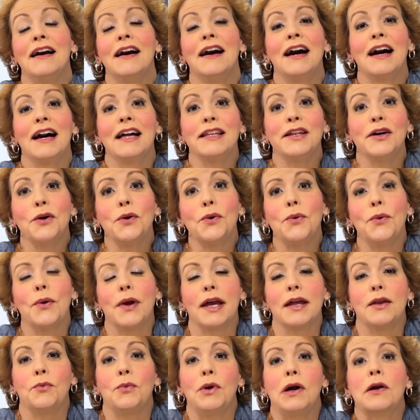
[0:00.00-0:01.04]
Hello
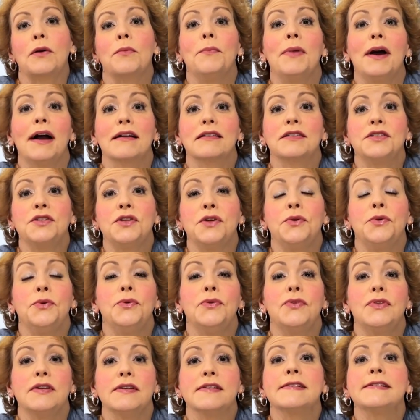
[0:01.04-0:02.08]
and welcome back to
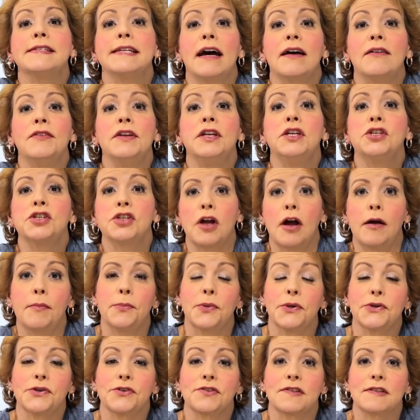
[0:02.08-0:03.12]
the Savvy
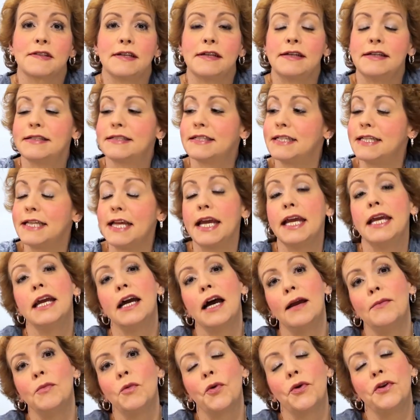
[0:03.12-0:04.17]
Shoppers. Today
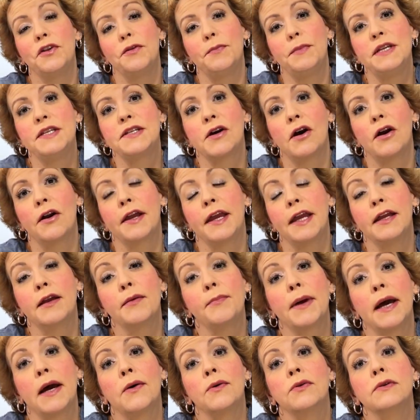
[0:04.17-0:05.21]
I'm going to be talking
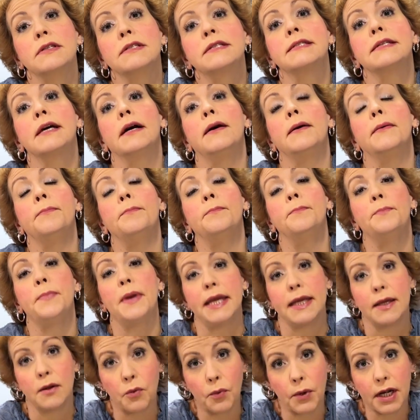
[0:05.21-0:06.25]
about some
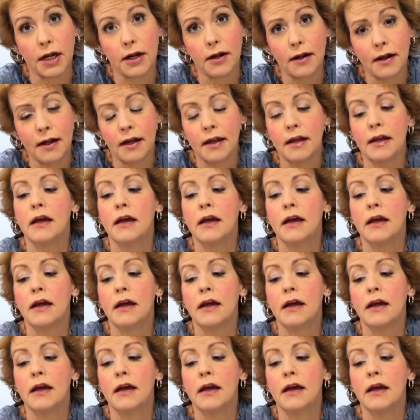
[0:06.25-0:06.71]
bakeware.